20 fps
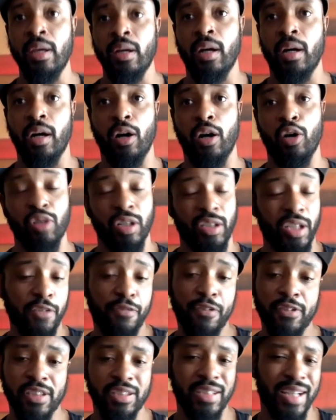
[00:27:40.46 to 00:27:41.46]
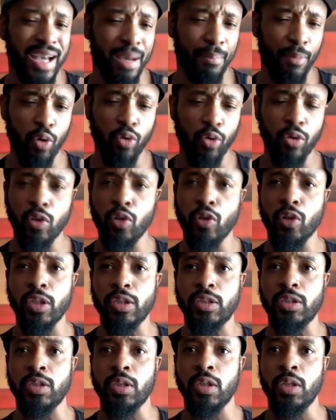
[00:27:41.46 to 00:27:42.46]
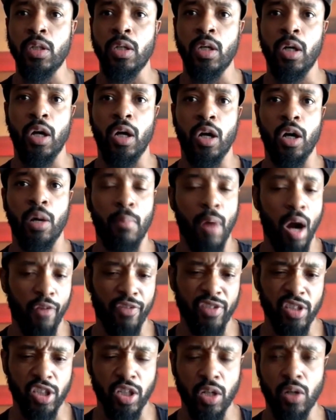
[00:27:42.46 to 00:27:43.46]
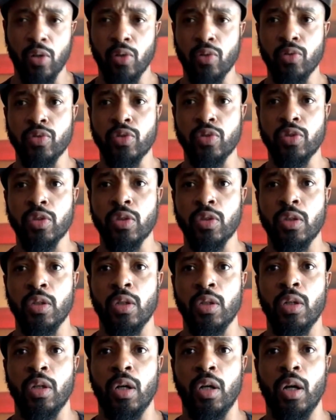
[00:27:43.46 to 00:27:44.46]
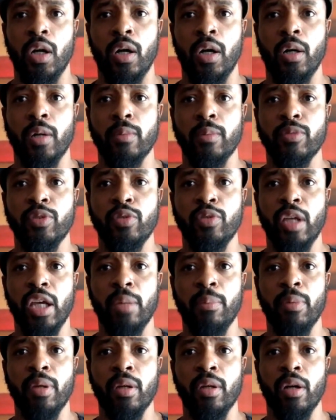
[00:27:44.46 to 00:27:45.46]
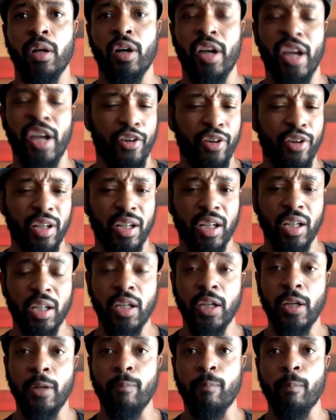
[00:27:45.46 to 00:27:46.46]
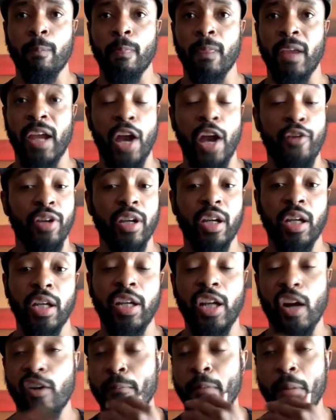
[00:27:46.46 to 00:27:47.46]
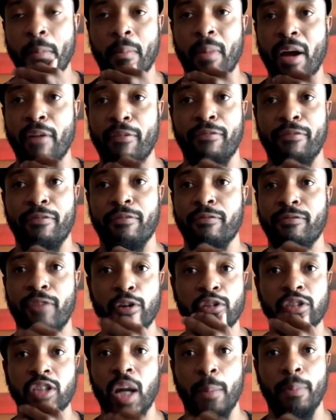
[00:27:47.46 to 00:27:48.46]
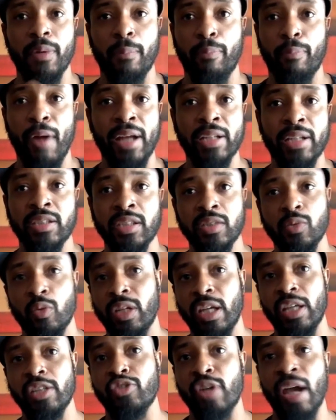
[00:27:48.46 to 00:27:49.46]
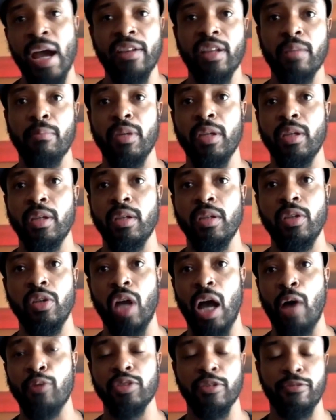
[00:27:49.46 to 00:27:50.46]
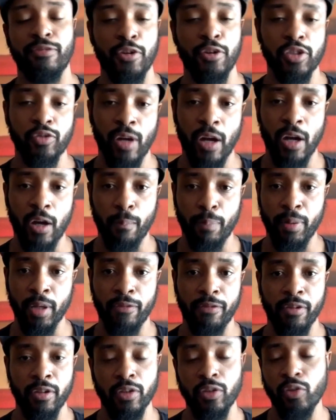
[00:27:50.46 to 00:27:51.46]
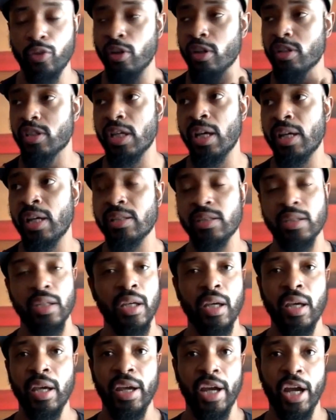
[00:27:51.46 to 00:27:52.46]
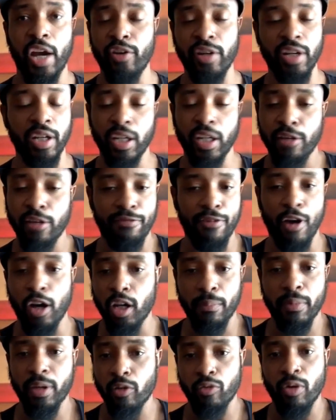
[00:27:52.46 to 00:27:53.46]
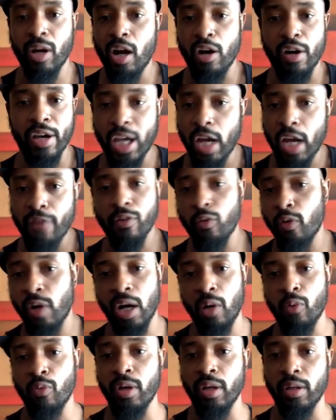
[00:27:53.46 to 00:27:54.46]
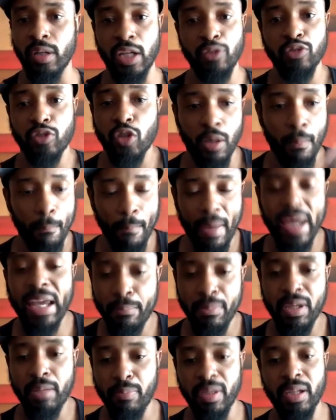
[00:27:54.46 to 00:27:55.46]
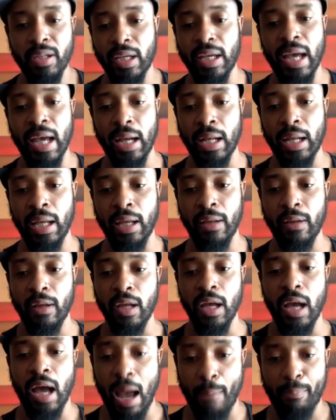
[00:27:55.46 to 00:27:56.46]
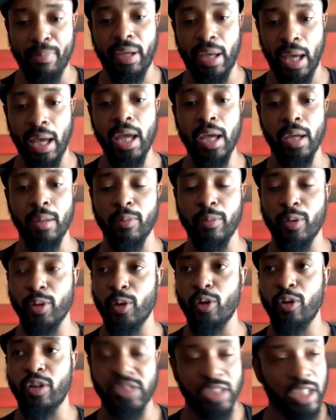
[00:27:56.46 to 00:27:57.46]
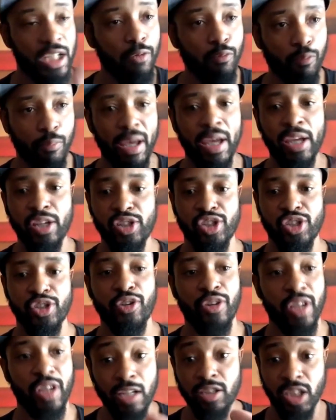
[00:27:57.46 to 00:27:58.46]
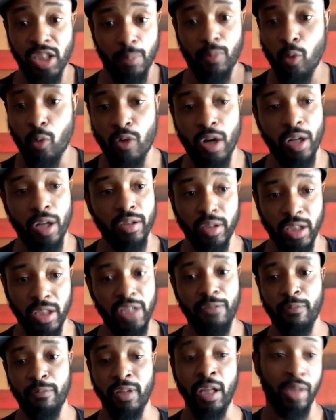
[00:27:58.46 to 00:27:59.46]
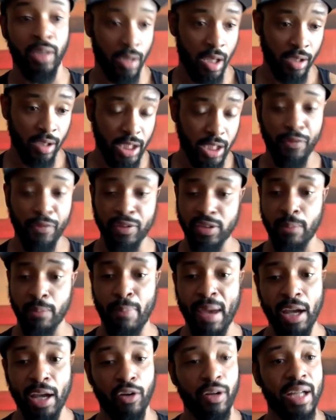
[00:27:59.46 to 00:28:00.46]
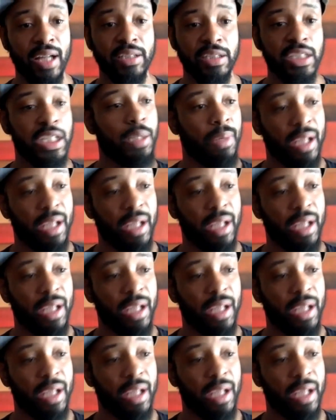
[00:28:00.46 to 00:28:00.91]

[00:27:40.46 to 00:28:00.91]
On the defense side, Mo Lewis, Marvin Jones, you name it, Aaron Glenn. Aaron Glenn, I remember my first couple of practices when they drafted me, you know, I was the first round pick for the New York Jets. Aaron Glenn followed me around everywhere I went. He was going to make me be the guy that I became, you know, because he made sure he's number one defensive back on our team.